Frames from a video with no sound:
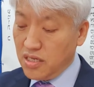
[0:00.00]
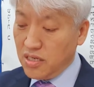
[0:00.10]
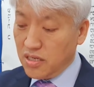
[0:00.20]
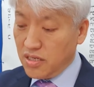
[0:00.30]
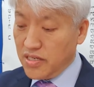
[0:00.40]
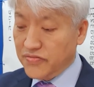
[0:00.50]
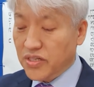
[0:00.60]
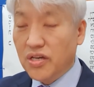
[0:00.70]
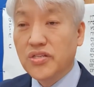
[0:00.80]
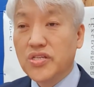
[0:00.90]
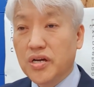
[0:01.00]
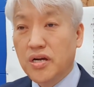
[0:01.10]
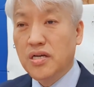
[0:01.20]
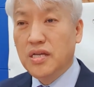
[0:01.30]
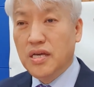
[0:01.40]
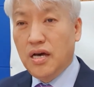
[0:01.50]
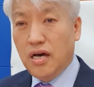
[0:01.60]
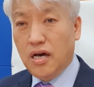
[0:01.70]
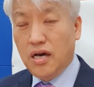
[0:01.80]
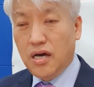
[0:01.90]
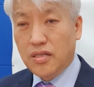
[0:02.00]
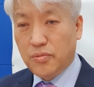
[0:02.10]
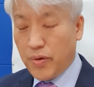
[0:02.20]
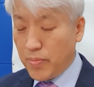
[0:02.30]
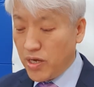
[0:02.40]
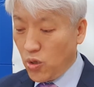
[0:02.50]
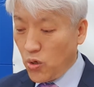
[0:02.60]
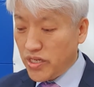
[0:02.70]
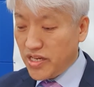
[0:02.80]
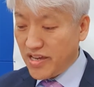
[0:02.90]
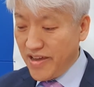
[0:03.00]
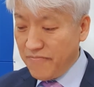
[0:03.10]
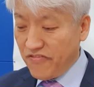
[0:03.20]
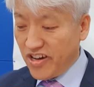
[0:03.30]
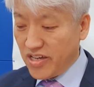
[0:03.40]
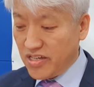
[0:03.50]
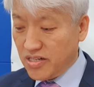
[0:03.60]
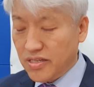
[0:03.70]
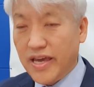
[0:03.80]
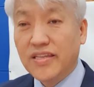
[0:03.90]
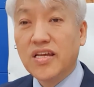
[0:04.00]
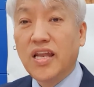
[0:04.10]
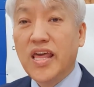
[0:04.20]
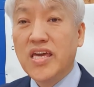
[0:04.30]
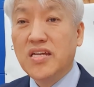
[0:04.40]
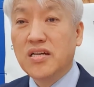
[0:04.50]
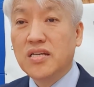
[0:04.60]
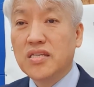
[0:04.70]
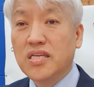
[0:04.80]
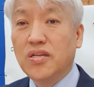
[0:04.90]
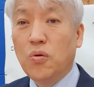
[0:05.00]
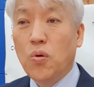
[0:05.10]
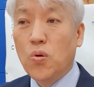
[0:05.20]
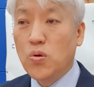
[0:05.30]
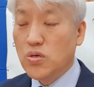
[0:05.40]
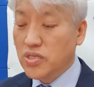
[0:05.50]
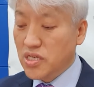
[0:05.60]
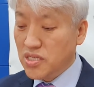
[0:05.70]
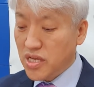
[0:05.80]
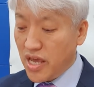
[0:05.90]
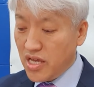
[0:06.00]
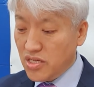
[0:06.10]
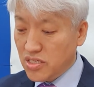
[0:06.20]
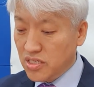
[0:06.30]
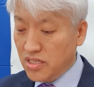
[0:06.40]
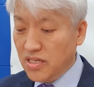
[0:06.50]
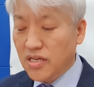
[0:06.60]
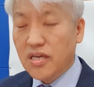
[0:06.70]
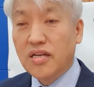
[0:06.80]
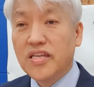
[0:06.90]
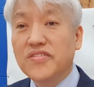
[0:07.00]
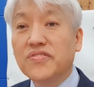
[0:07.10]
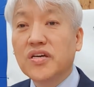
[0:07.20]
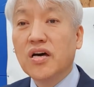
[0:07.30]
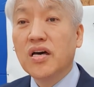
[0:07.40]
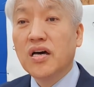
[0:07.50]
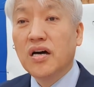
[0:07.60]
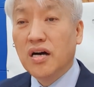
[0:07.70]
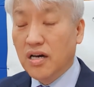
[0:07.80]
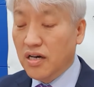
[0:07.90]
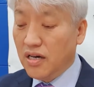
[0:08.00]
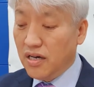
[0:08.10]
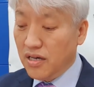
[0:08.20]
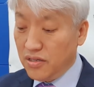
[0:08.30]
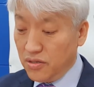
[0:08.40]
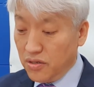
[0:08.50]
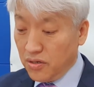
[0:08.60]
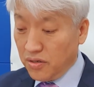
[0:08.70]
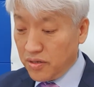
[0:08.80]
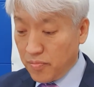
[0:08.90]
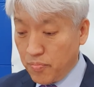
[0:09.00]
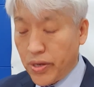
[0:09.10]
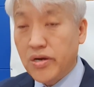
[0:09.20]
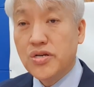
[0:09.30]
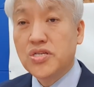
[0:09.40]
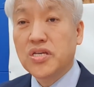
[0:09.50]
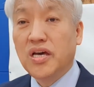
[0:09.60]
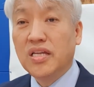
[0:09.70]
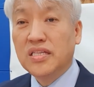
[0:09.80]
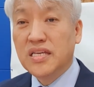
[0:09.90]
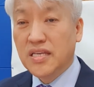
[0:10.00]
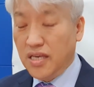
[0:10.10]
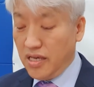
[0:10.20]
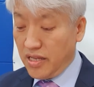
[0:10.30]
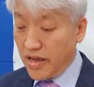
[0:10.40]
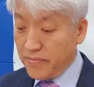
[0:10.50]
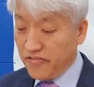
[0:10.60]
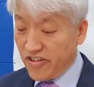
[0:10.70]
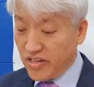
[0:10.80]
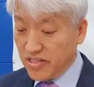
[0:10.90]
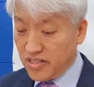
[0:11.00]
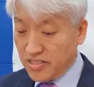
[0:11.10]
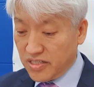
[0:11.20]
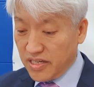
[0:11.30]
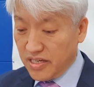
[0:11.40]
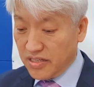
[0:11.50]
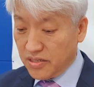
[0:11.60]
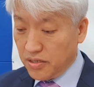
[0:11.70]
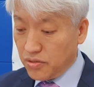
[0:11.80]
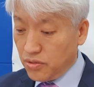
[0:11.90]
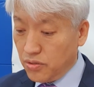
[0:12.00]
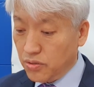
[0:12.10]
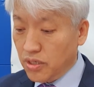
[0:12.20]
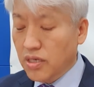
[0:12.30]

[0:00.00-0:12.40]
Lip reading: lived under the Babylonian Empire, and later in old his age, he lived Persian Empire, and Bible